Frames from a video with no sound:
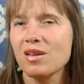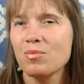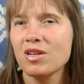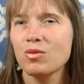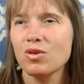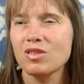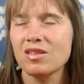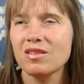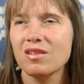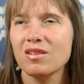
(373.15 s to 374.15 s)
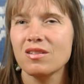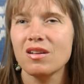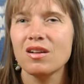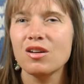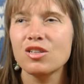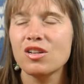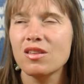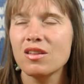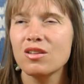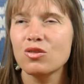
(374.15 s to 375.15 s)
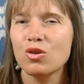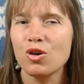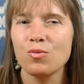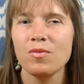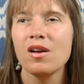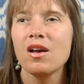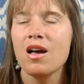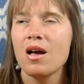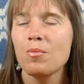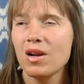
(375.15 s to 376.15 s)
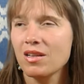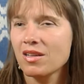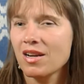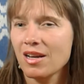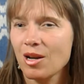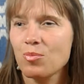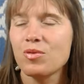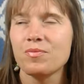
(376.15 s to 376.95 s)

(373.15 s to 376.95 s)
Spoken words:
I mean, it wasn't an urgent thing to know, but it can help.